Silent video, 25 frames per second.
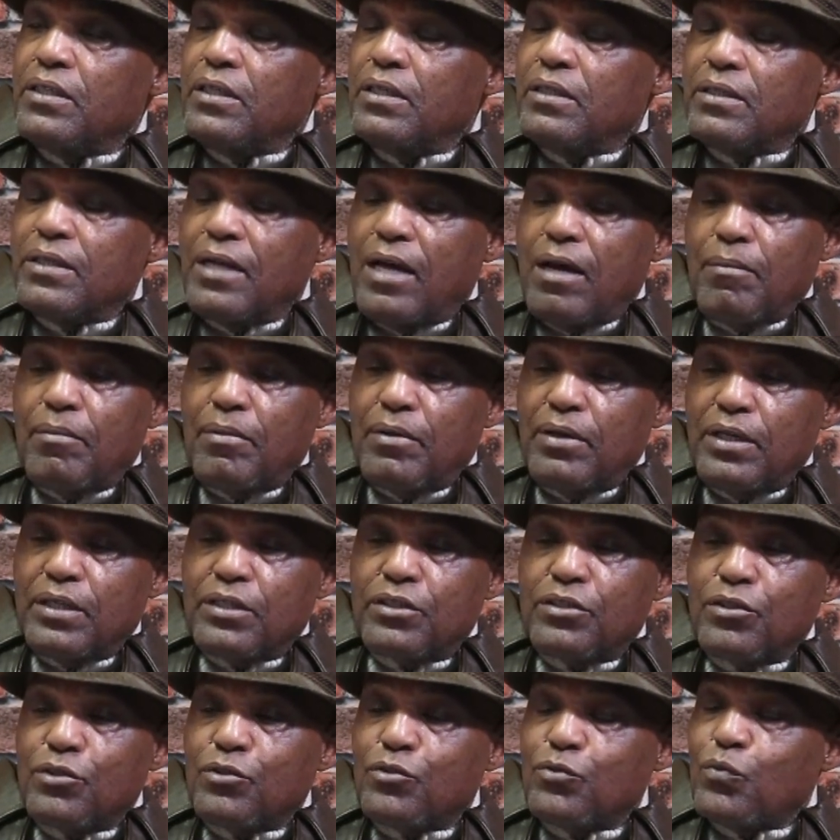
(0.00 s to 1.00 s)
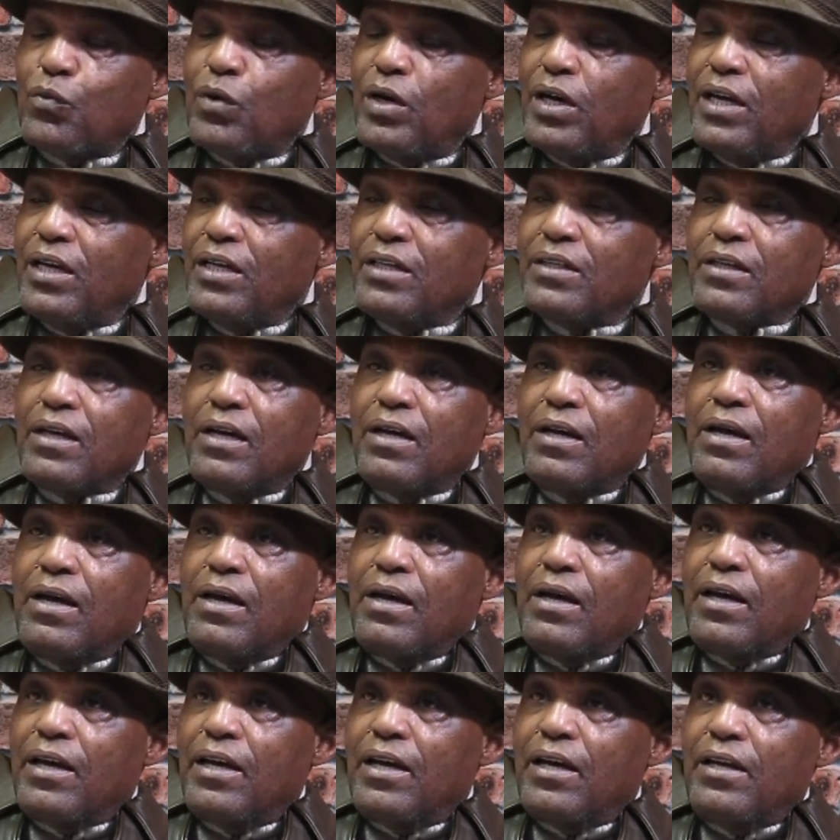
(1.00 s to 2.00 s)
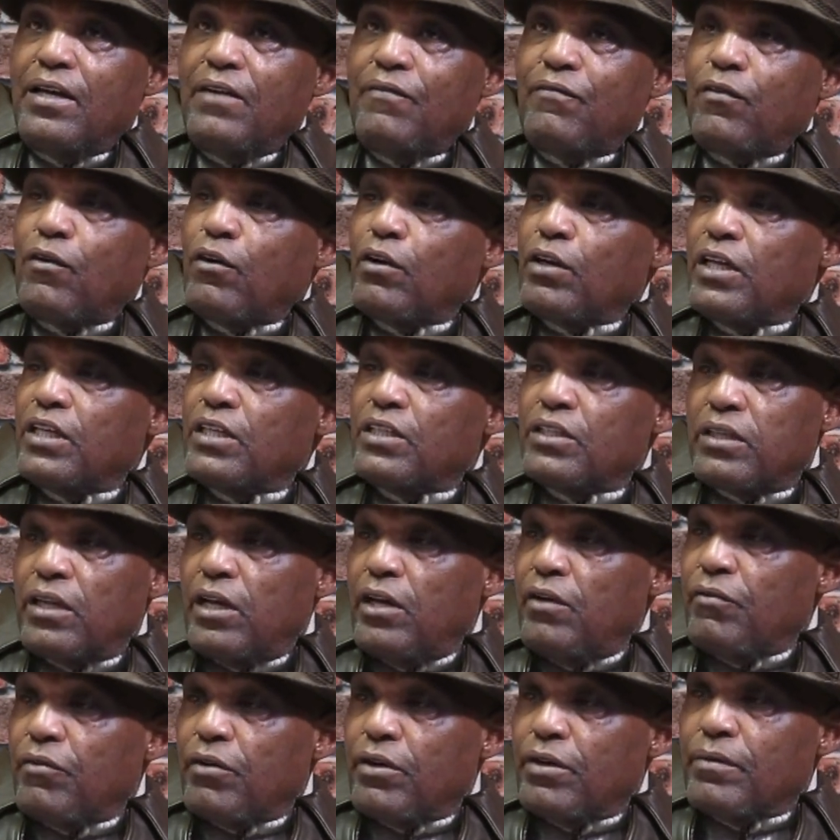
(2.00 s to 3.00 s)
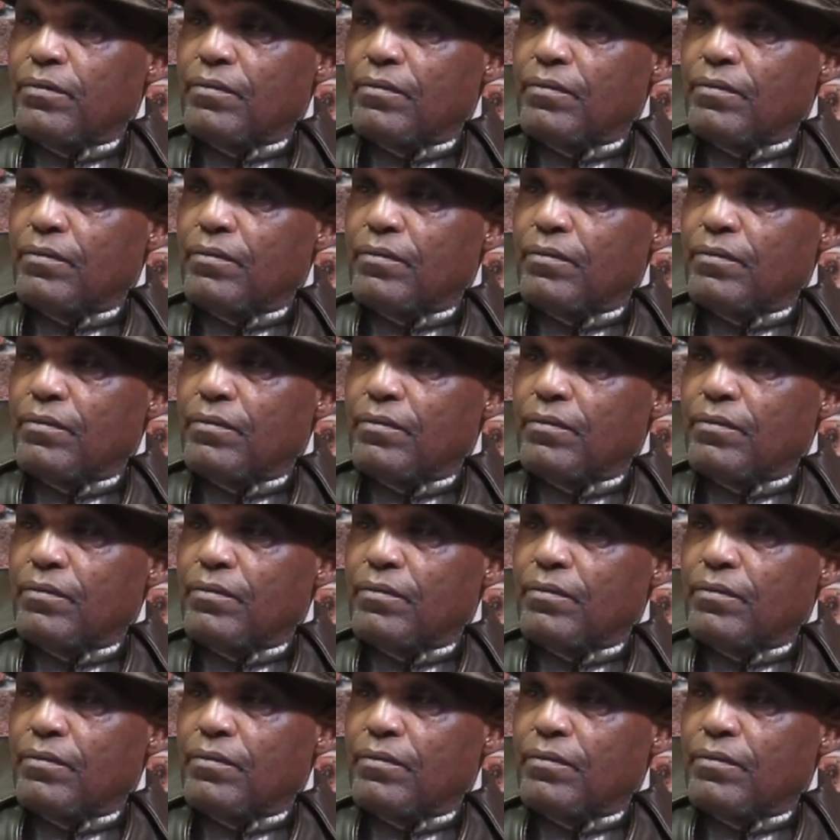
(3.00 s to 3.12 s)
his abolitionist ways, and he fought against slavery.